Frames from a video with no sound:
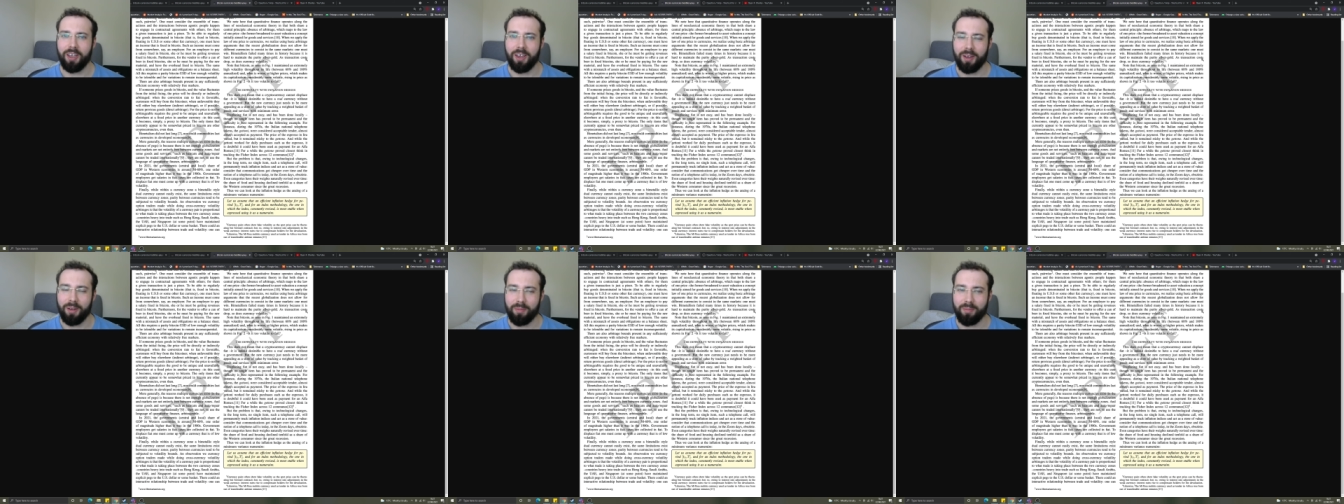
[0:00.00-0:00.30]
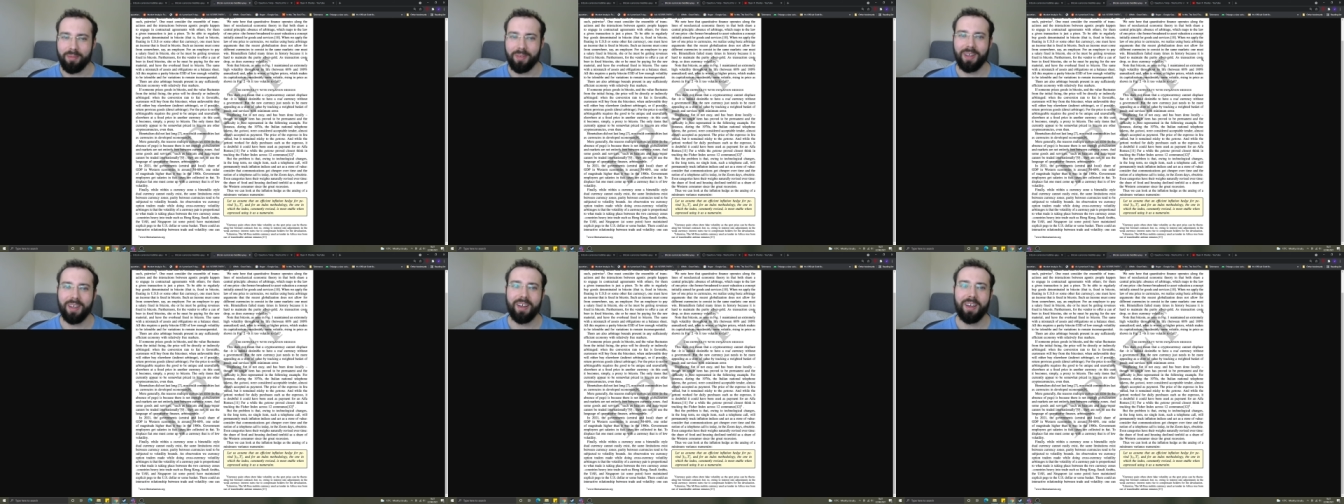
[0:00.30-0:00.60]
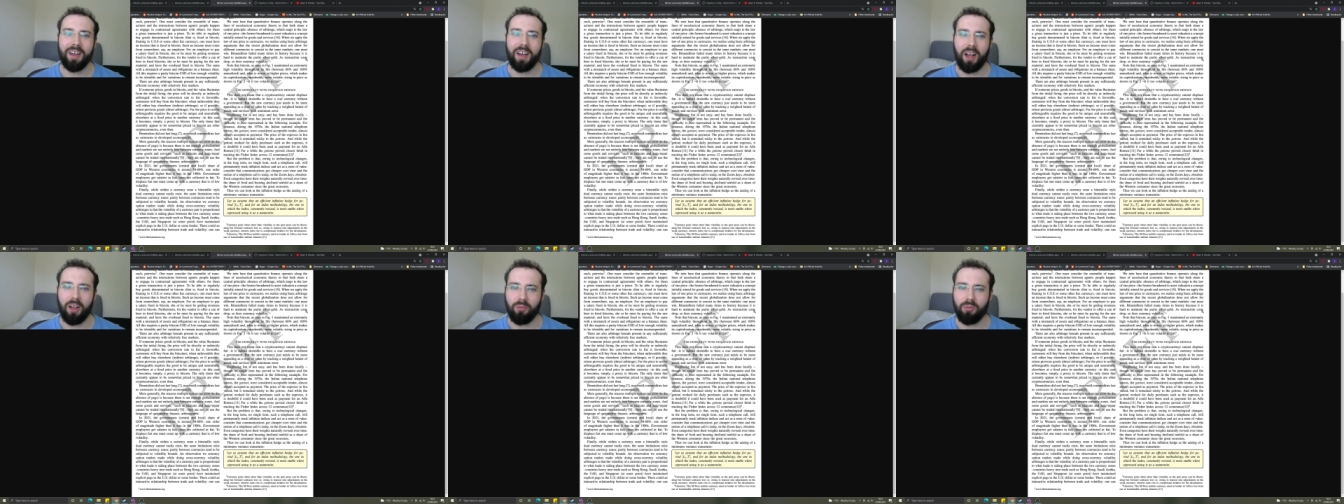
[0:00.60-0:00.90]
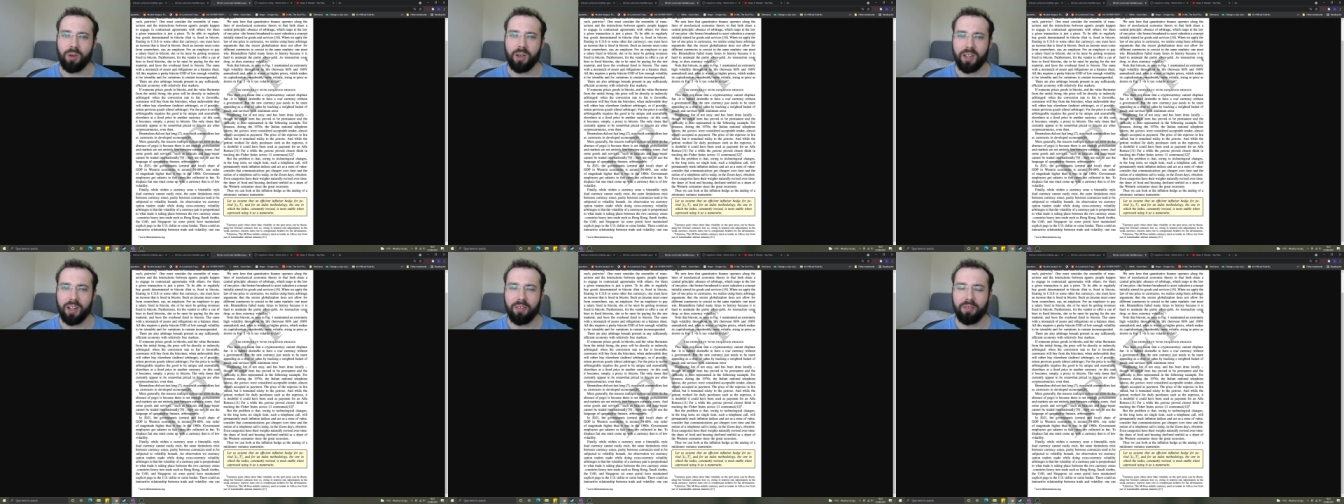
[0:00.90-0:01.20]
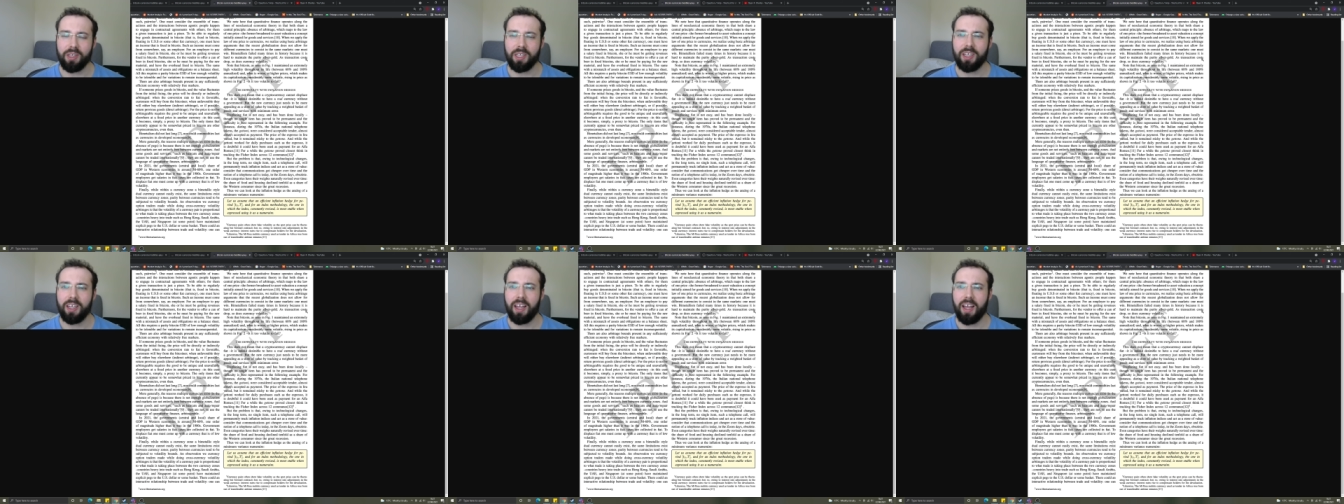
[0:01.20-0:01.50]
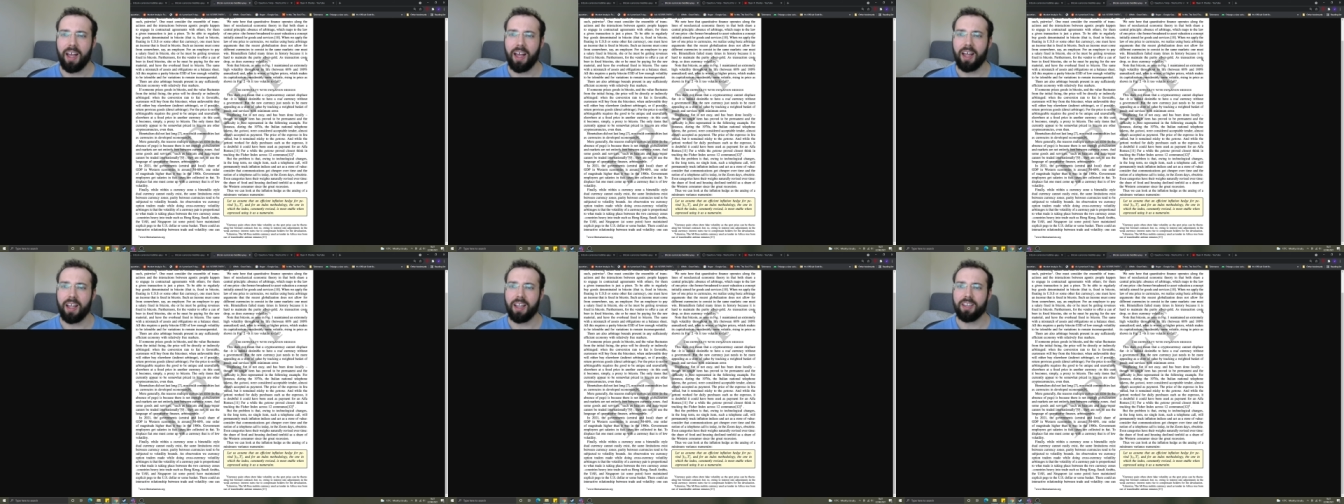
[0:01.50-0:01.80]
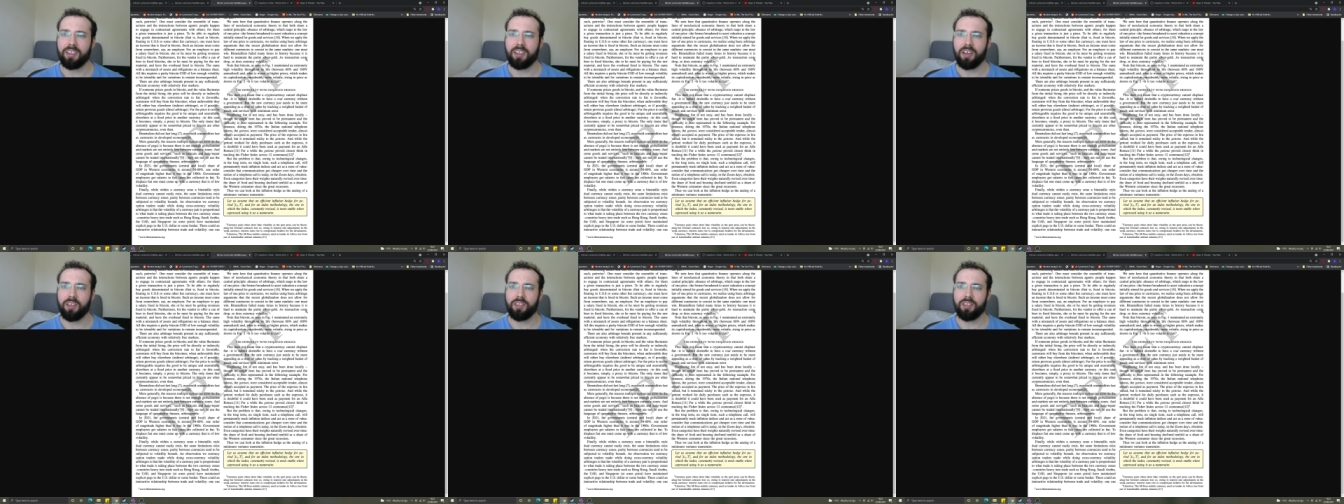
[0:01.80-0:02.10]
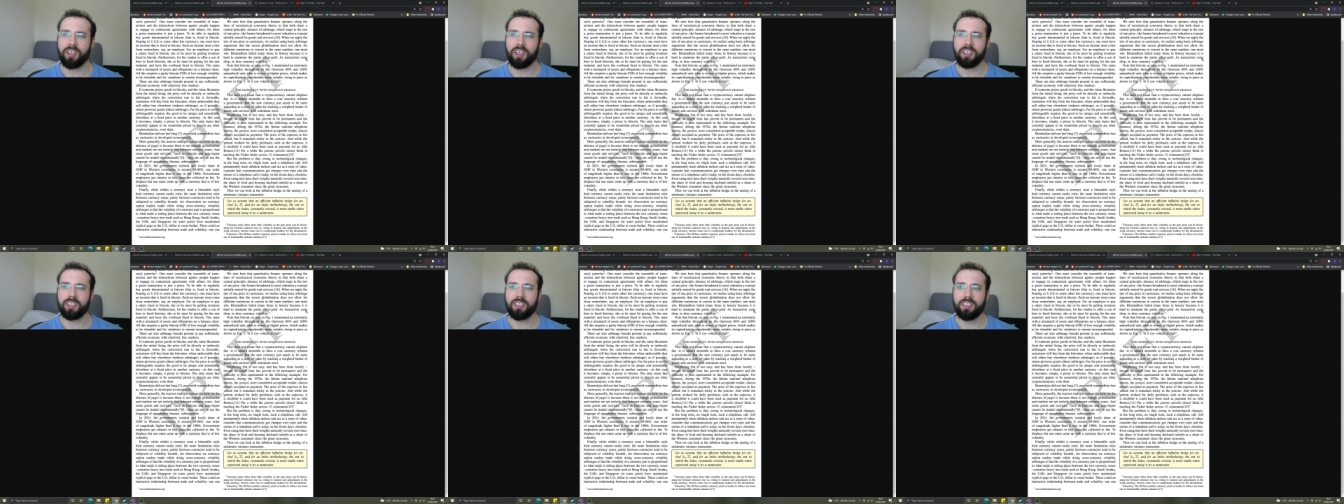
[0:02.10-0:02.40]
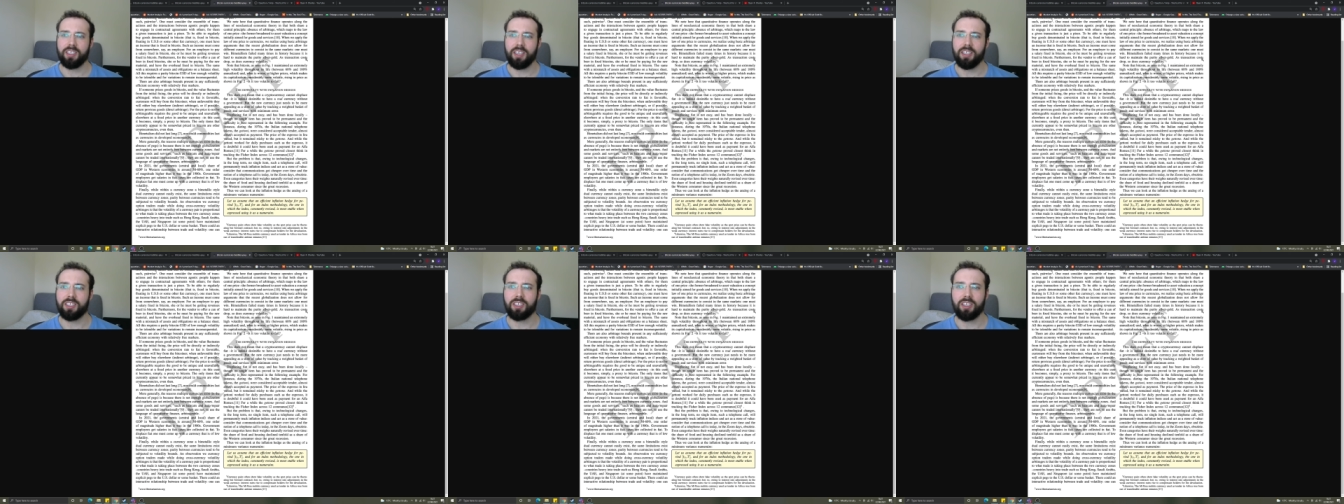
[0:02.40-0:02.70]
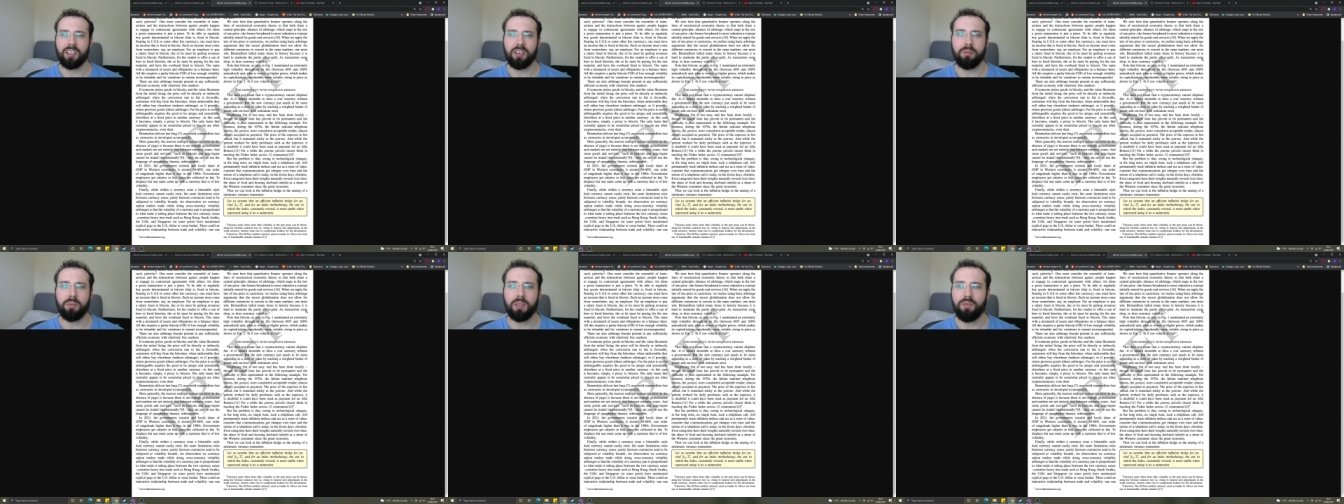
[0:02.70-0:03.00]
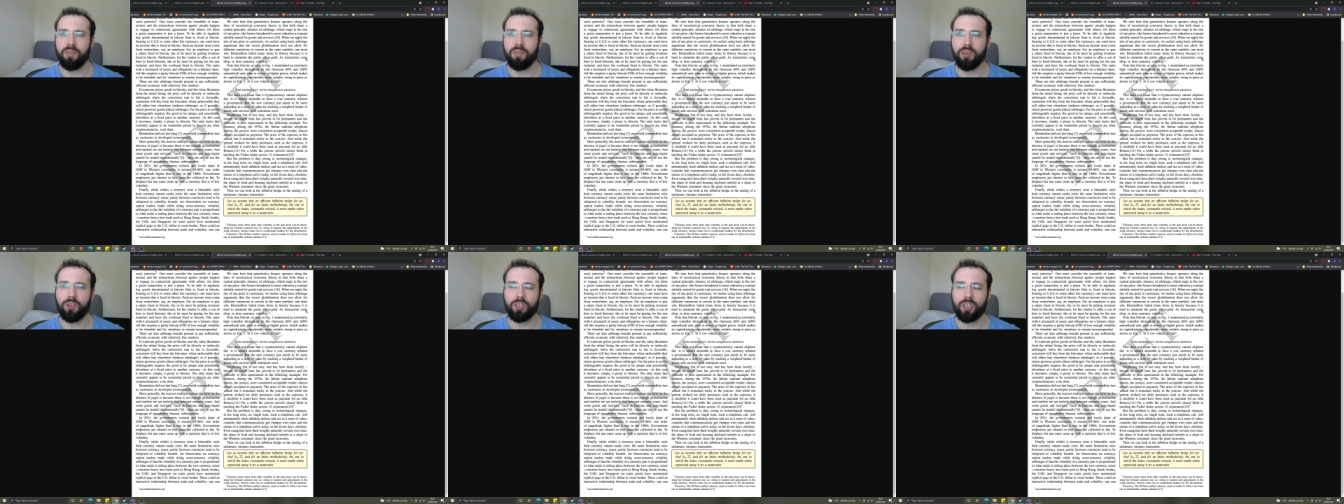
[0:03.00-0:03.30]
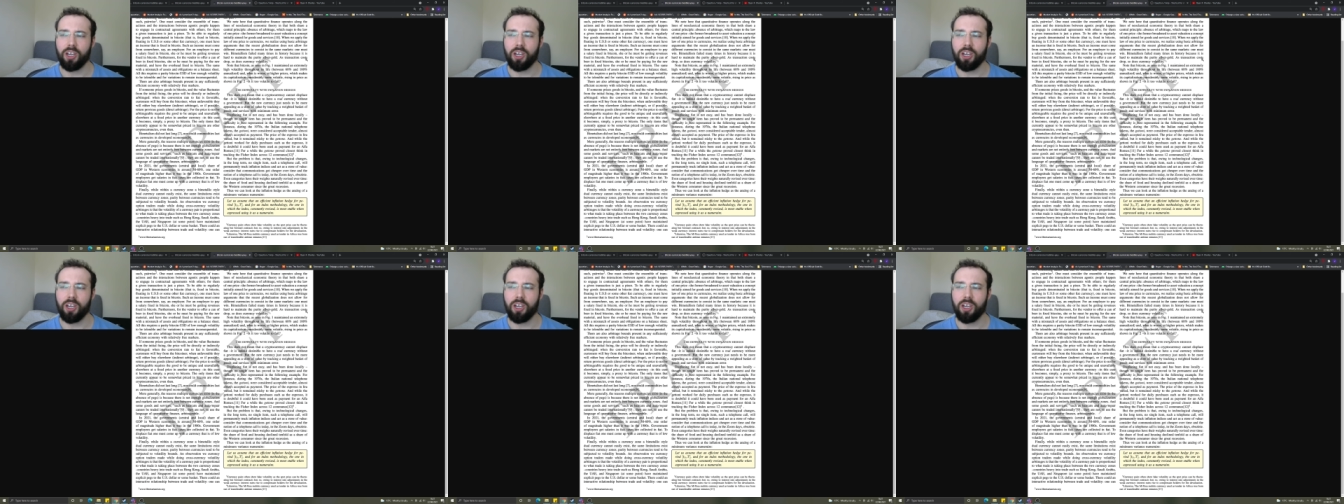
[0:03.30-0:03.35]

um, I really love it, and I think it's it's going to be the future,